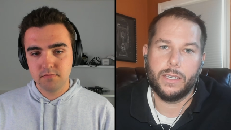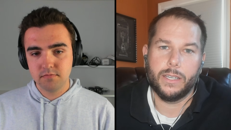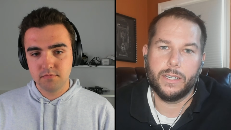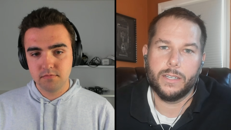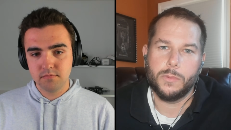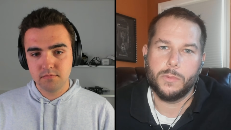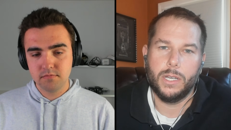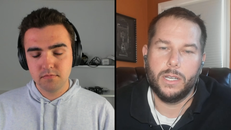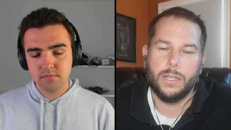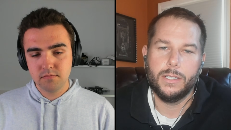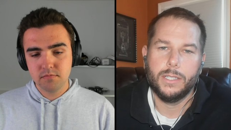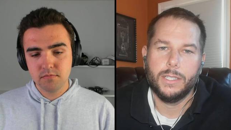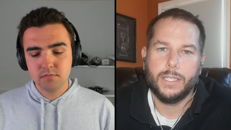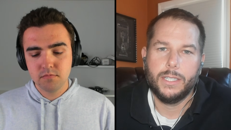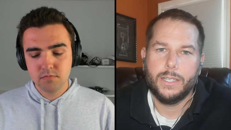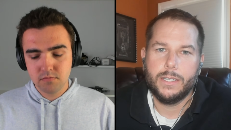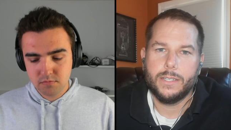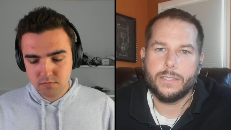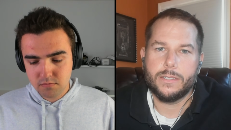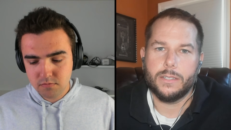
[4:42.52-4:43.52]
Speaker 1: thing as well.
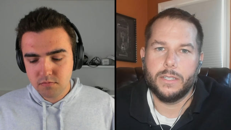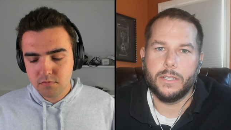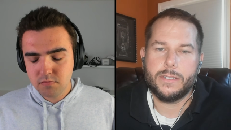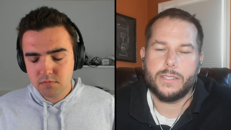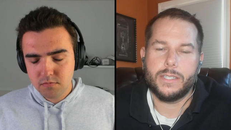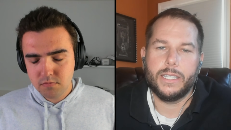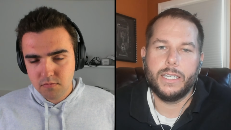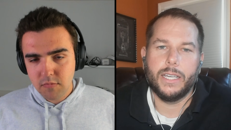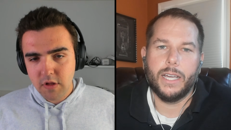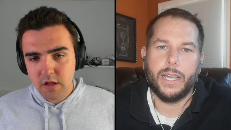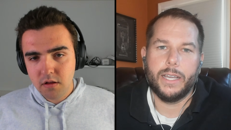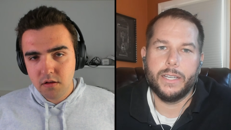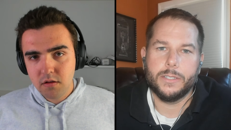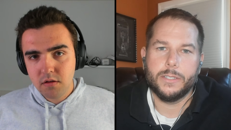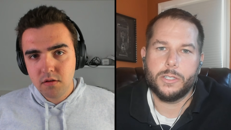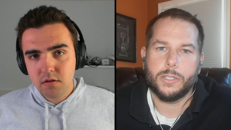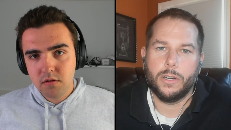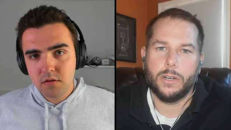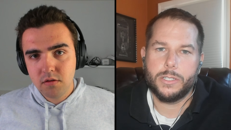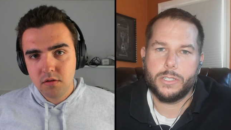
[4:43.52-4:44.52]
So the CI in
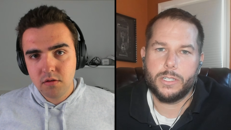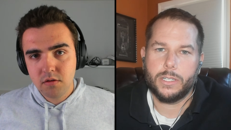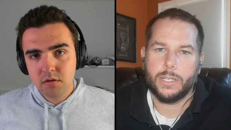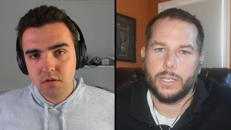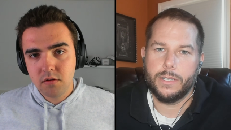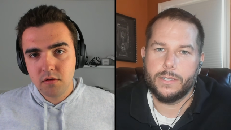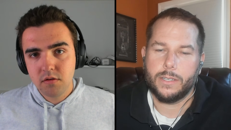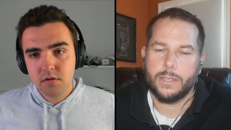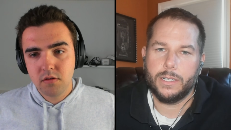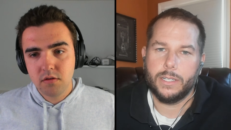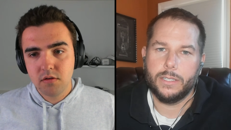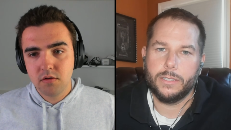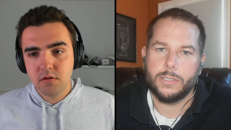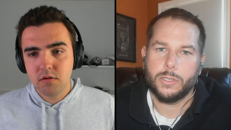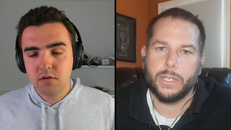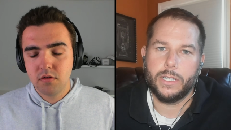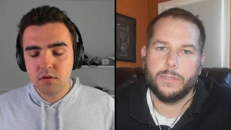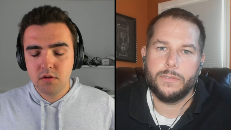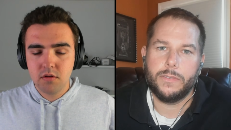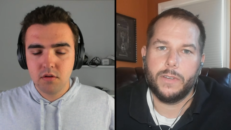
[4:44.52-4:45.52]
charge is going to
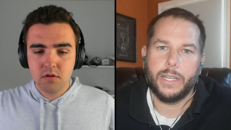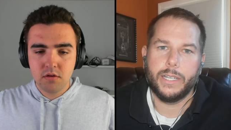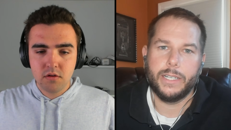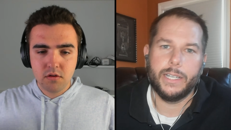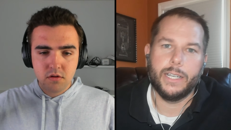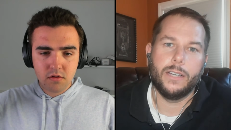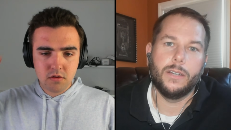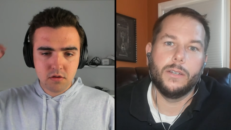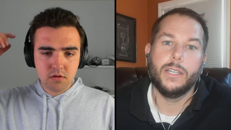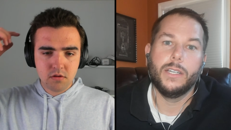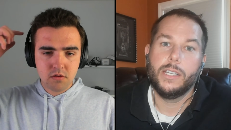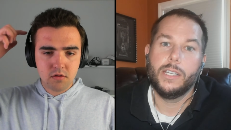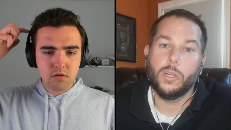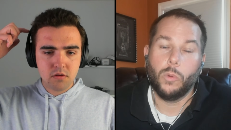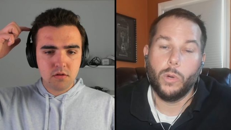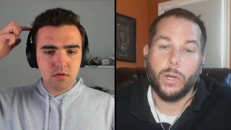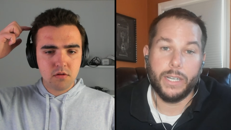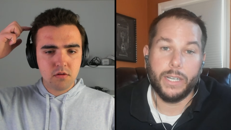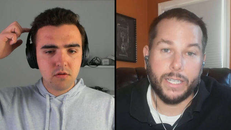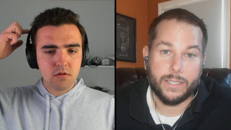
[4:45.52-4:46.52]
try to find out
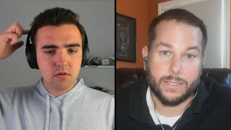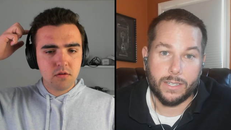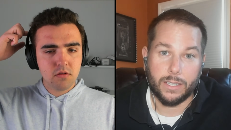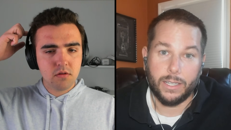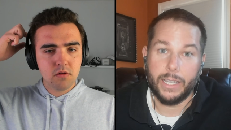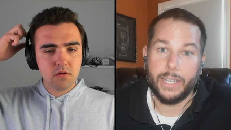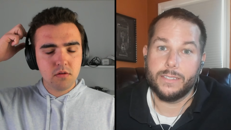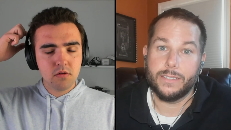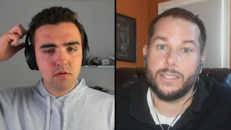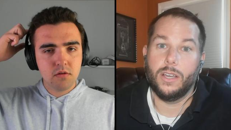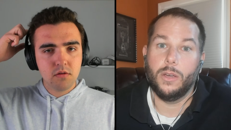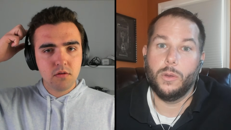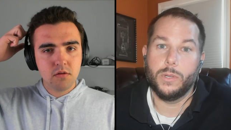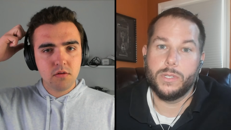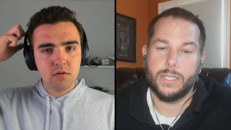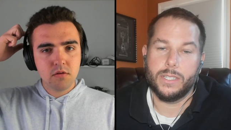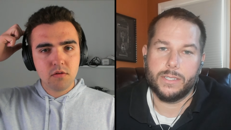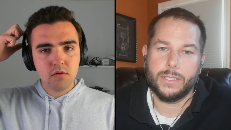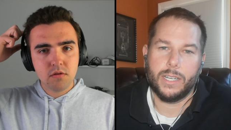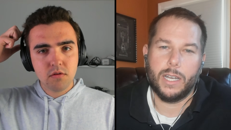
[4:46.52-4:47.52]
where he needs to lay his
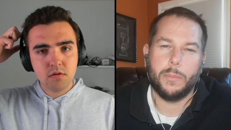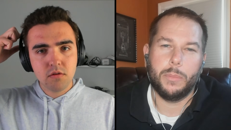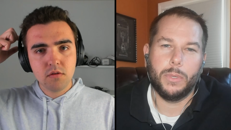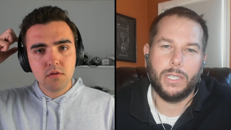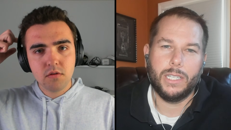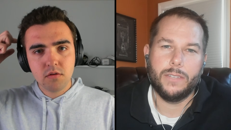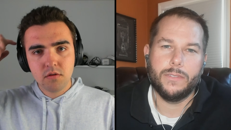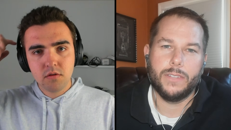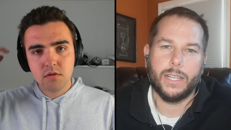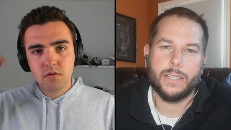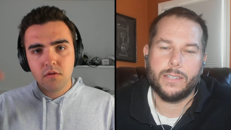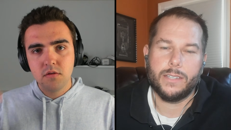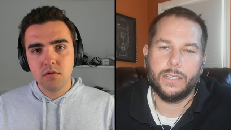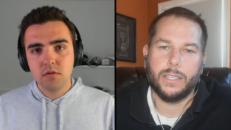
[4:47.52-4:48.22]
hoses, and I believe that's